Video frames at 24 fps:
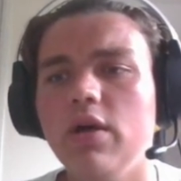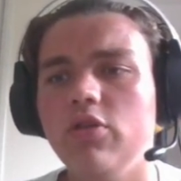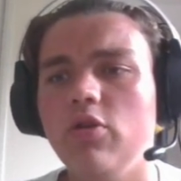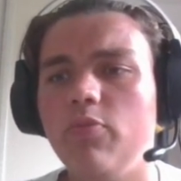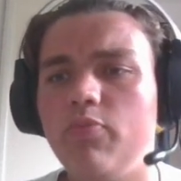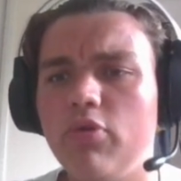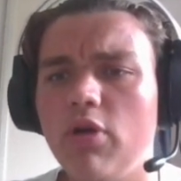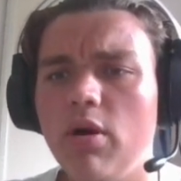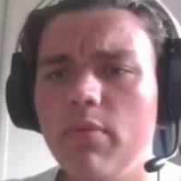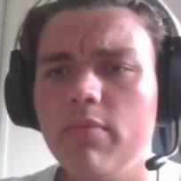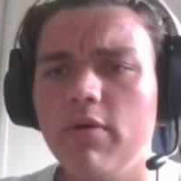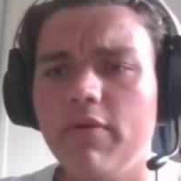The
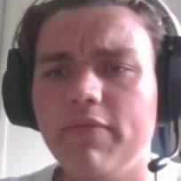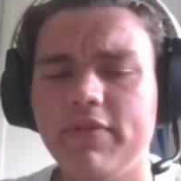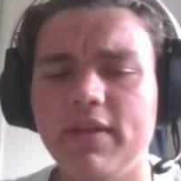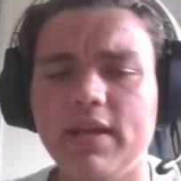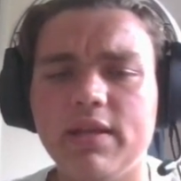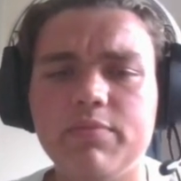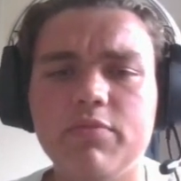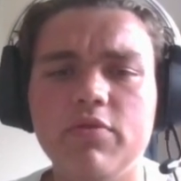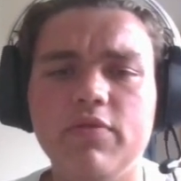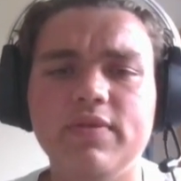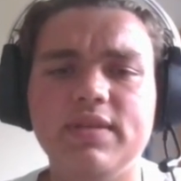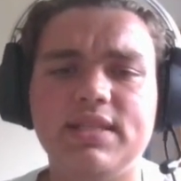problem of
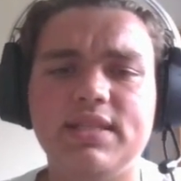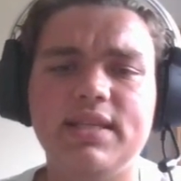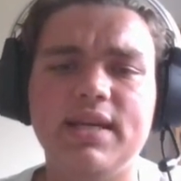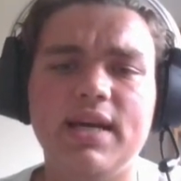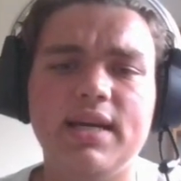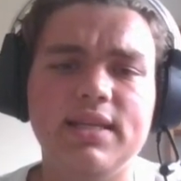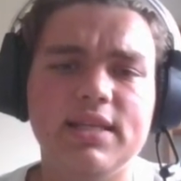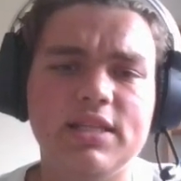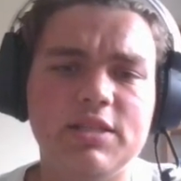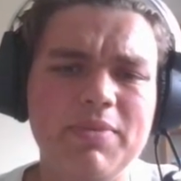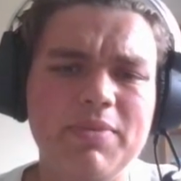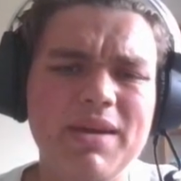that move is
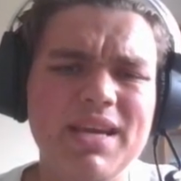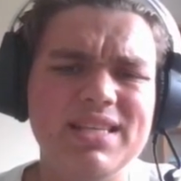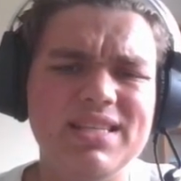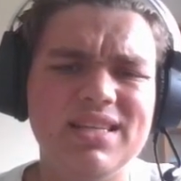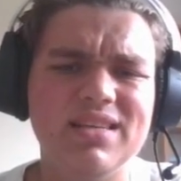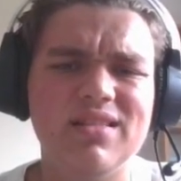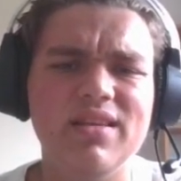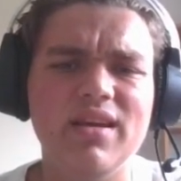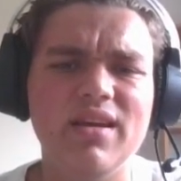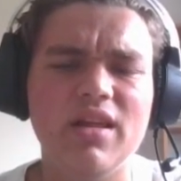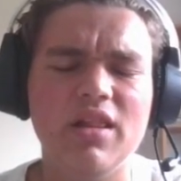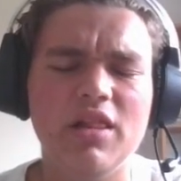that it's
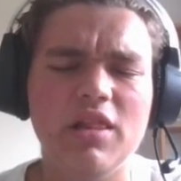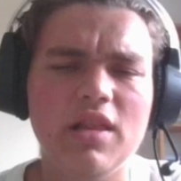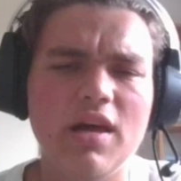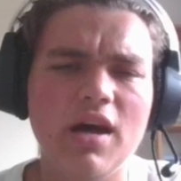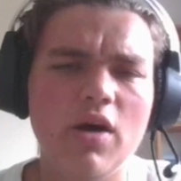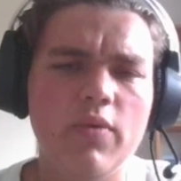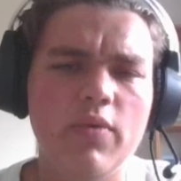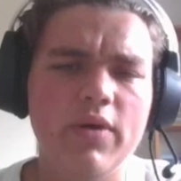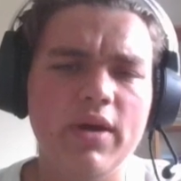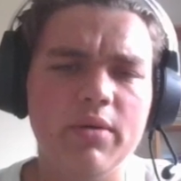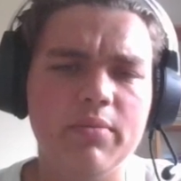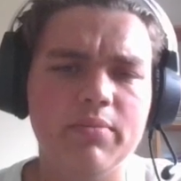basically
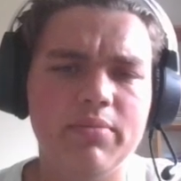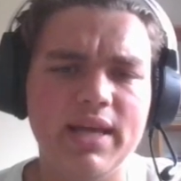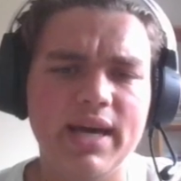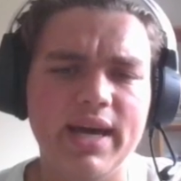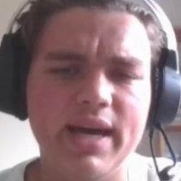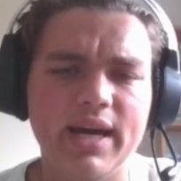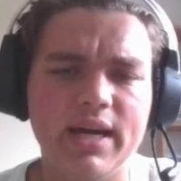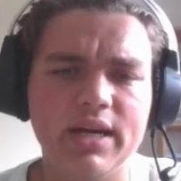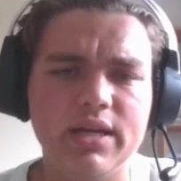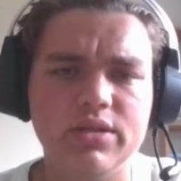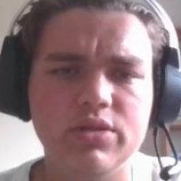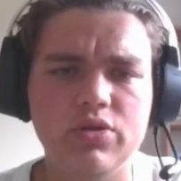allowing
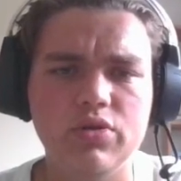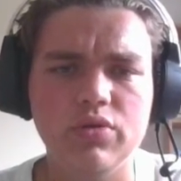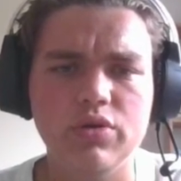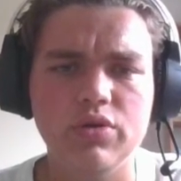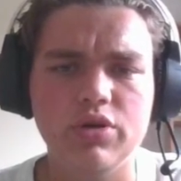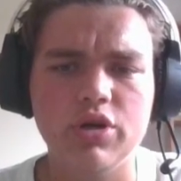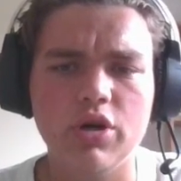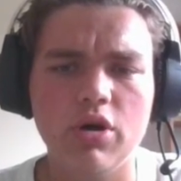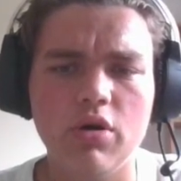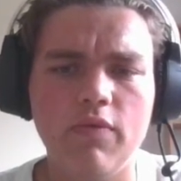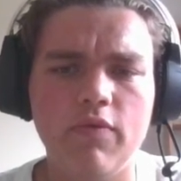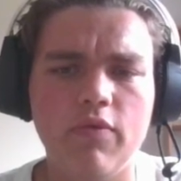black to
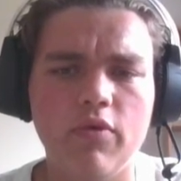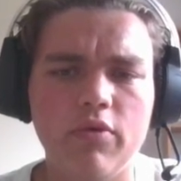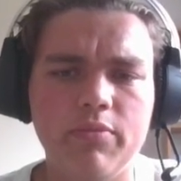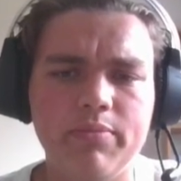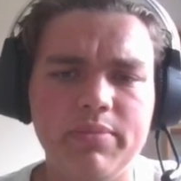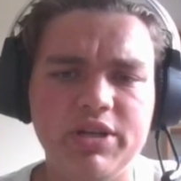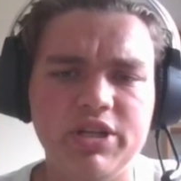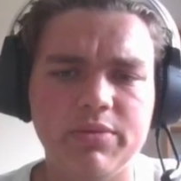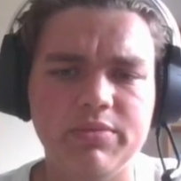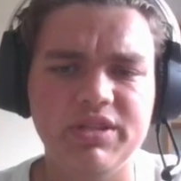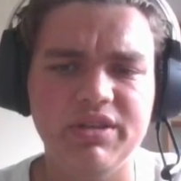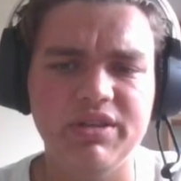go for
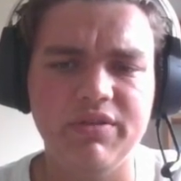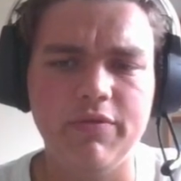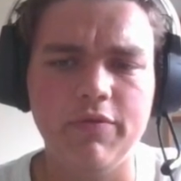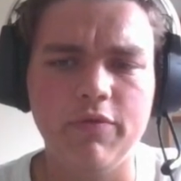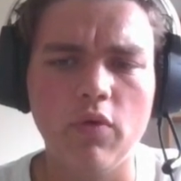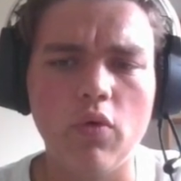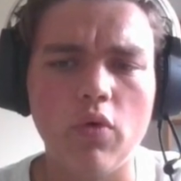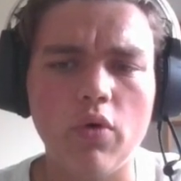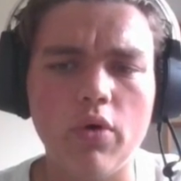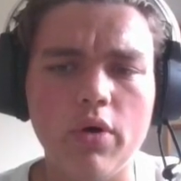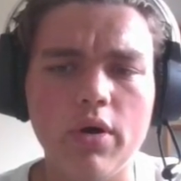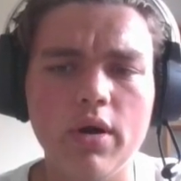bishop
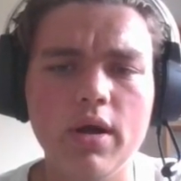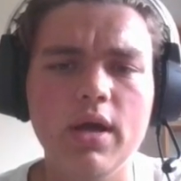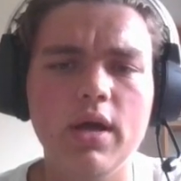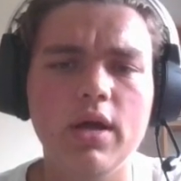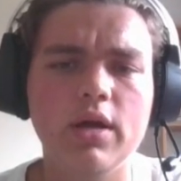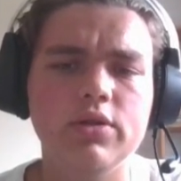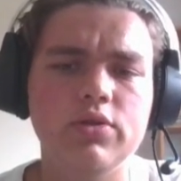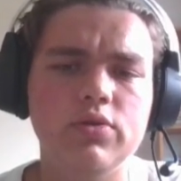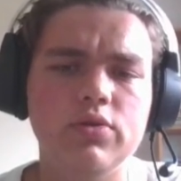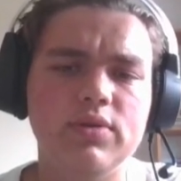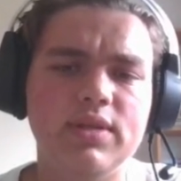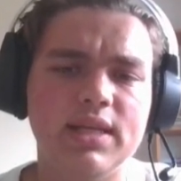g4
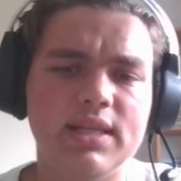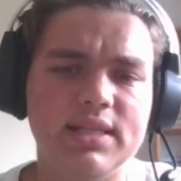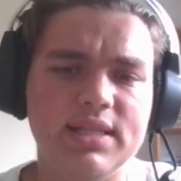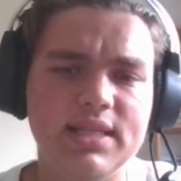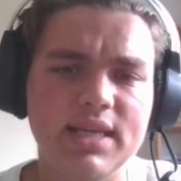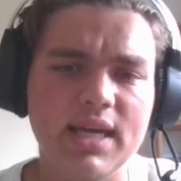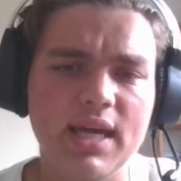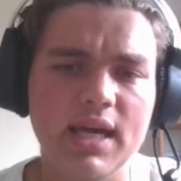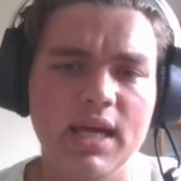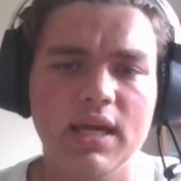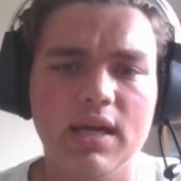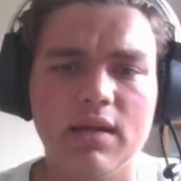to then
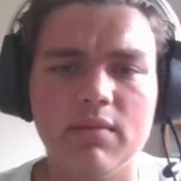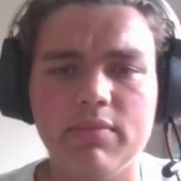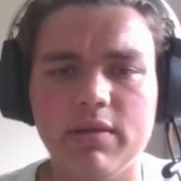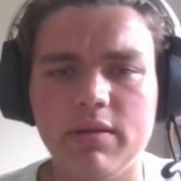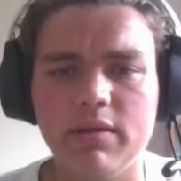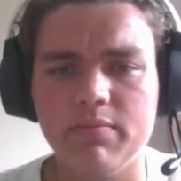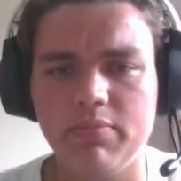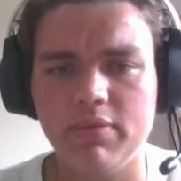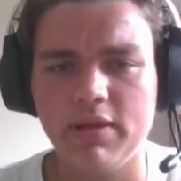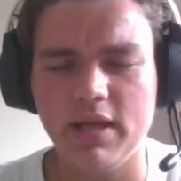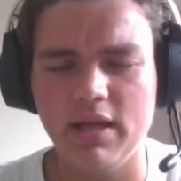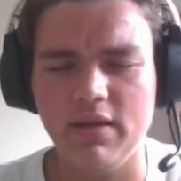take and
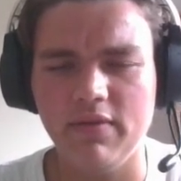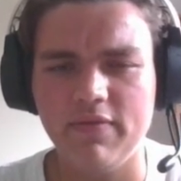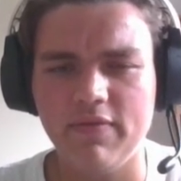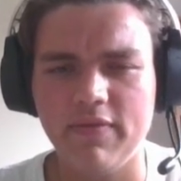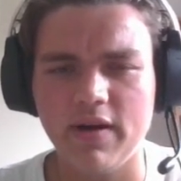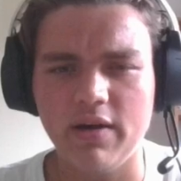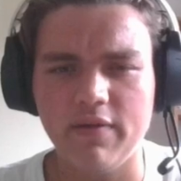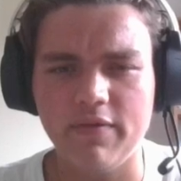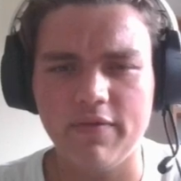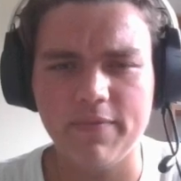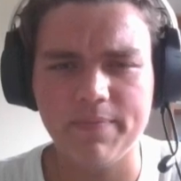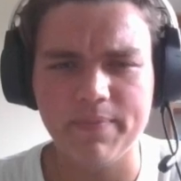then play
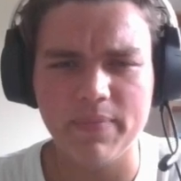e5.